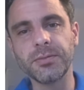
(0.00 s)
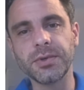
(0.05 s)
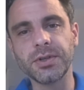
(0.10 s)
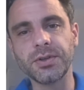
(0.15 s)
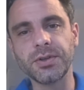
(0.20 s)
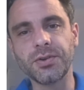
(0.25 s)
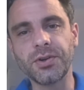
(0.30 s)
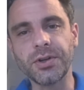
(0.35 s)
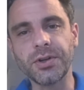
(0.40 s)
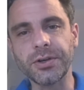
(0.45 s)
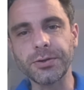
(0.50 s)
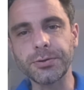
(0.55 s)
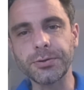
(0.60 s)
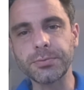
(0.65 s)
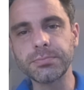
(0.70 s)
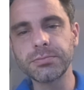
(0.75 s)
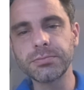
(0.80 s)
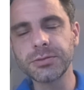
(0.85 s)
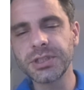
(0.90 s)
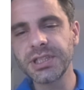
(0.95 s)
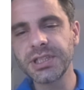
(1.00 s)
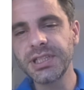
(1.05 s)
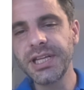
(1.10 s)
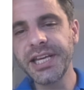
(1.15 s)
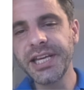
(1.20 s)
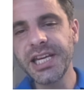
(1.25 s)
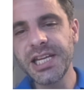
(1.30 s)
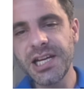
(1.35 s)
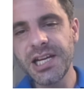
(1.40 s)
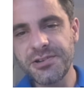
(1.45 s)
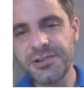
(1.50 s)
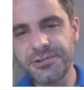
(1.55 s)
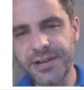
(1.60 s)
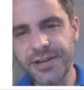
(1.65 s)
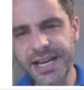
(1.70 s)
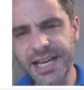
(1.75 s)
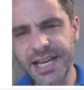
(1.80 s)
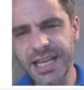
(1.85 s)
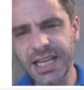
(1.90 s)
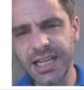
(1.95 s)
So clicking and
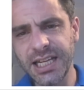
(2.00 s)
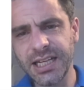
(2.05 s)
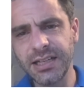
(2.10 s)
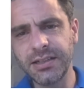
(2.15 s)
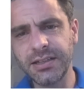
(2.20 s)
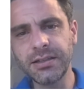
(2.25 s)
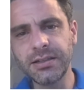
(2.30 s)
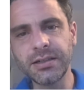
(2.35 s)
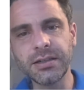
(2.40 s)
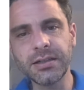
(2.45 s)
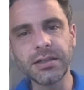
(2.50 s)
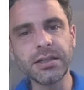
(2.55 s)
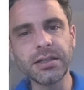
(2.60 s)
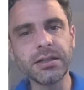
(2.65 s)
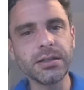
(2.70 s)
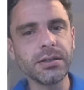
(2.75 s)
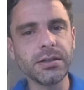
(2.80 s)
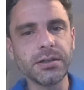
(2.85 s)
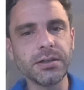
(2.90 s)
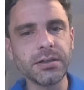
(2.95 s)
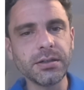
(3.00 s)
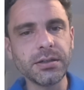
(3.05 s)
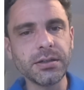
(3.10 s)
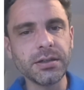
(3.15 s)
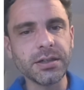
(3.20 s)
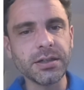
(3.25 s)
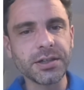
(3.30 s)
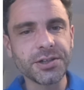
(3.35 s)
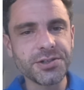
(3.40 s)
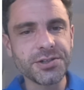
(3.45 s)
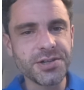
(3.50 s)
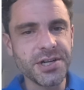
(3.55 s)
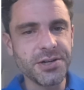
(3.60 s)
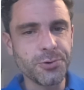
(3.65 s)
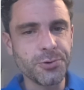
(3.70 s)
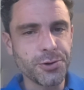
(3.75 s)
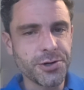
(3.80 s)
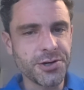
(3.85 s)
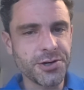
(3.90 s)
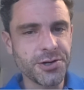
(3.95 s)
dragging in
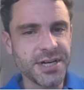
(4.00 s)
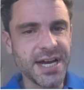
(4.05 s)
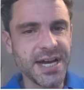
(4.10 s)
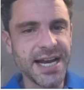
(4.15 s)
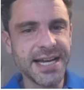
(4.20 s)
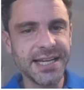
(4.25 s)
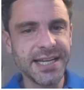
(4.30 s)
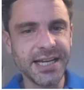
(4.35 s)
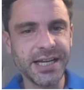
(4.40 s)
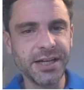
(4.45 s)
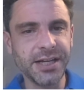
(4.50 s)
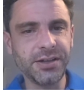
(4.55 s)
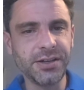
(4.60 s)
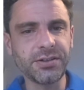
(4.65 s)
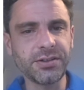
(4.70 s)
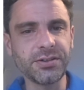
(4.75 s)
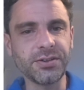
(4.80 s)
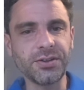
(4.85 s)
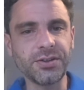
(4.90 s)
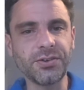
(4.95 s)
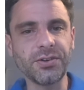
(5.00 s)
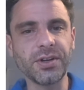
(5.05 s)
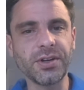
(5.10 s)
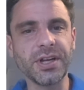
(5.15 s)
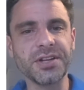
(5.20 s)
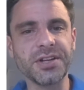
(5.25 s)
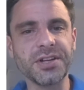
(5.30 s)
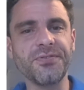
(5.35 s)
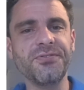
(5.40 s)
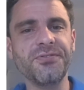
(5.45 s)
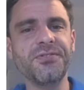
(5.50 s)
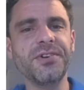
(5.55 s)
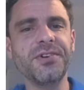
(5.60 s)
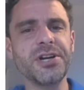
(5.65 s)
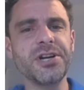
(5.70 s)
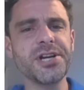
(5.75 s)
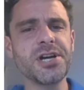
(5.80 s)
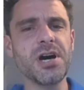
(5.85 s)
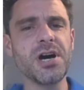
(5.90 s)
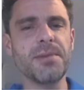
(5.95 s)
order to highlight it's a
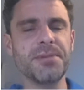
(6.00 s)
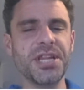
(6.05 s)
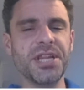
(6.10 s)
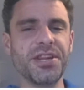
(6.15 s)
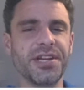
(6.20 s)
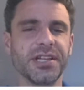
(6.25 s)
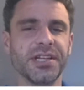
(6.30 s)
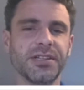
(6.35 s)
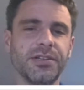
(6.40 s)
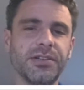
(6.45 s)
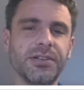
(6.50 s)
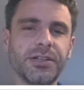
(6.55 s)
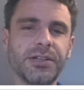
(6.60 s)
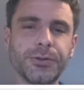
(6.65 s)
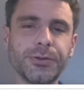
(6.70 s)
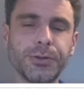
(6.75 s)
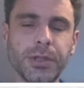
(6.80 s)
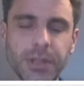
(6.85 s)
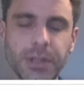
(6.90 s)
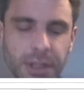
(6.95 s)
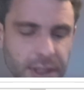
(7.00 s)
very common thing to do.